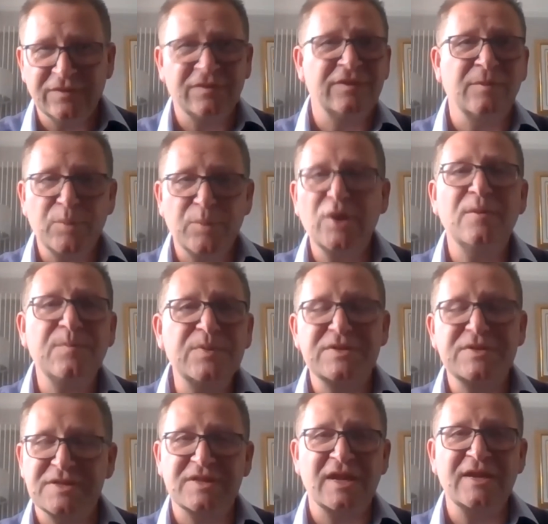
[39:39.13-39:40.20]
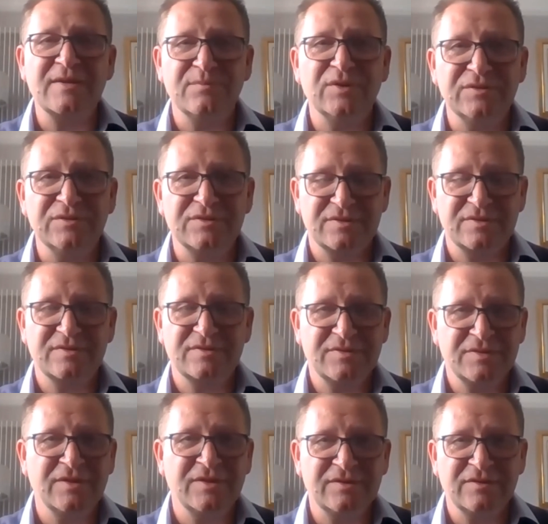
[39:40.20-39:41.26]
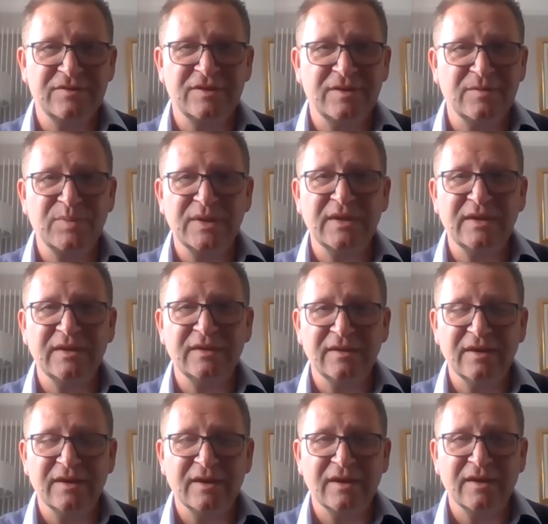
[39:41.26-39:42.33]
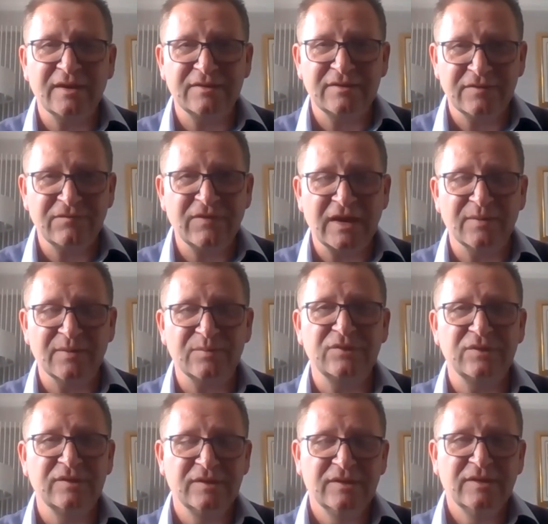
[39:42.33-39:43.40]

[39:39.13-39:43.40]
the purpose statements that are being developed